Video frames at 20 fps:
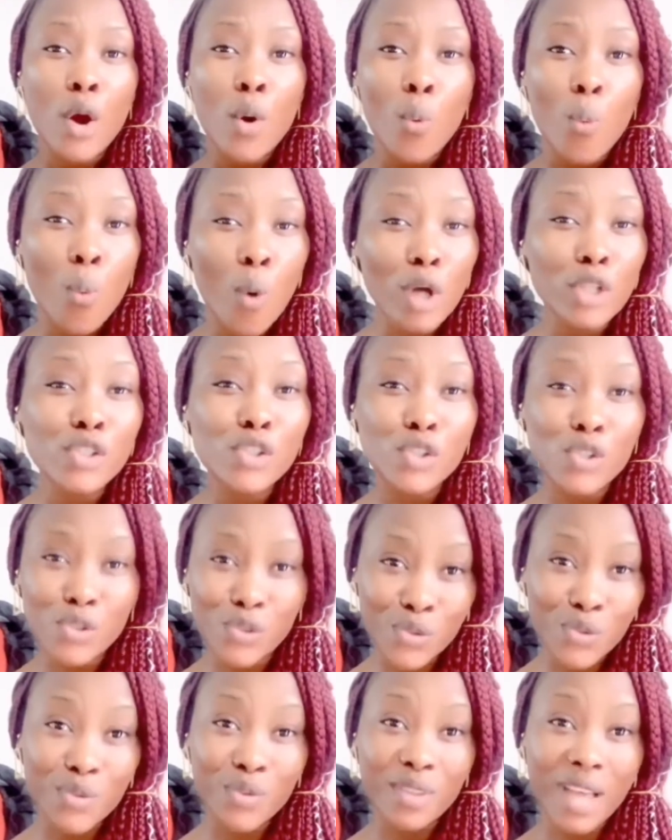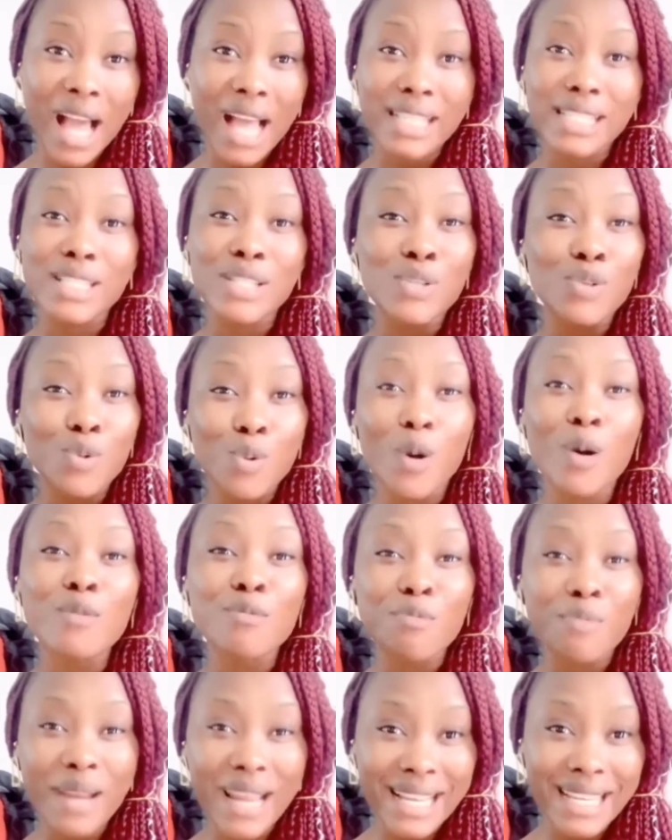Once you do that, you are
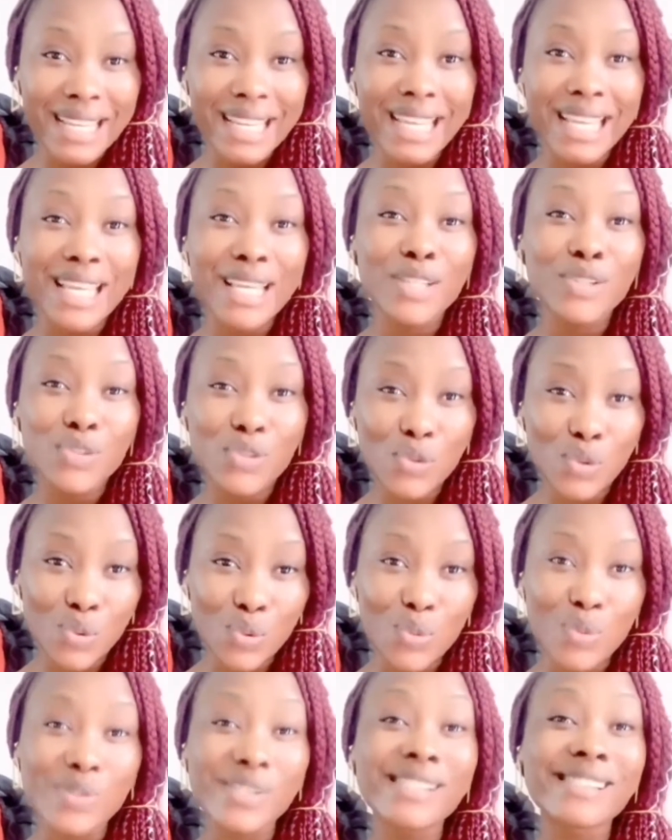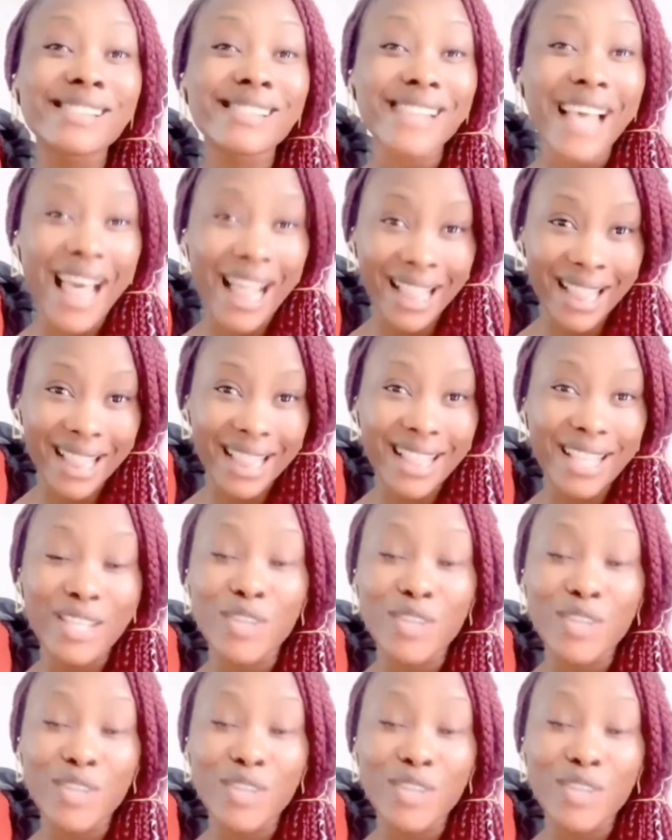ready to sell.